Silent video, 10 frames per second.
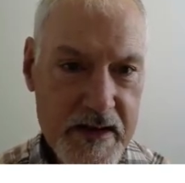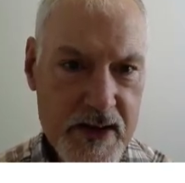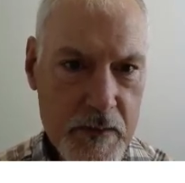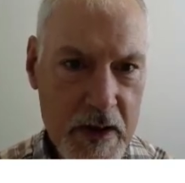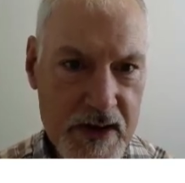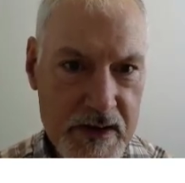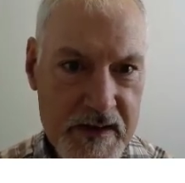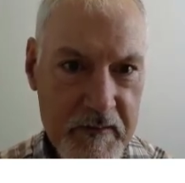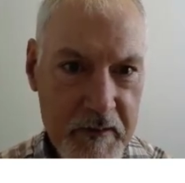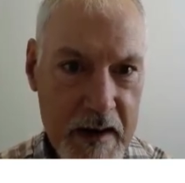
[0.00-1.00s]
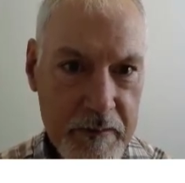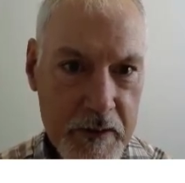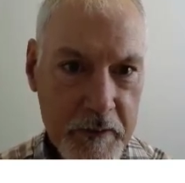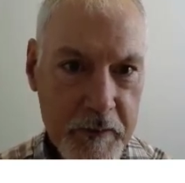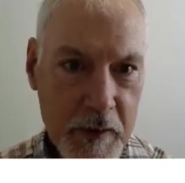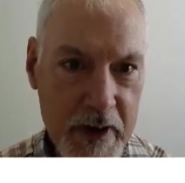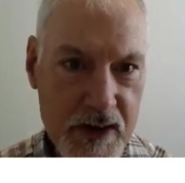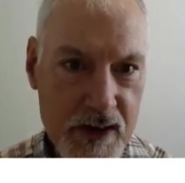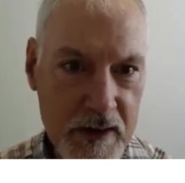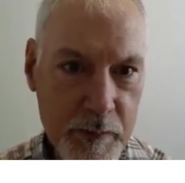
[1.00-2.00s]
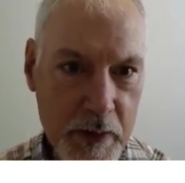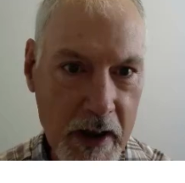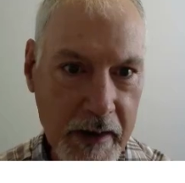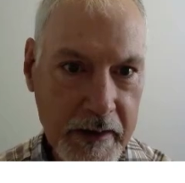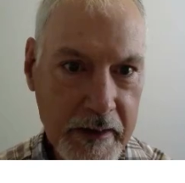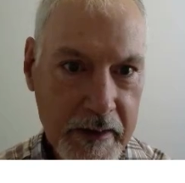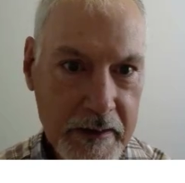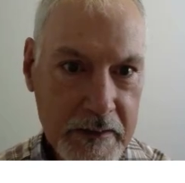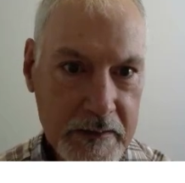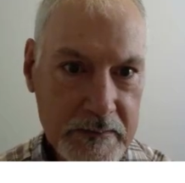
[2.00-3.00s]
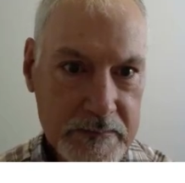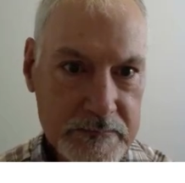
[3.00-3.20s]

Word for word: These situations favor the formation of product.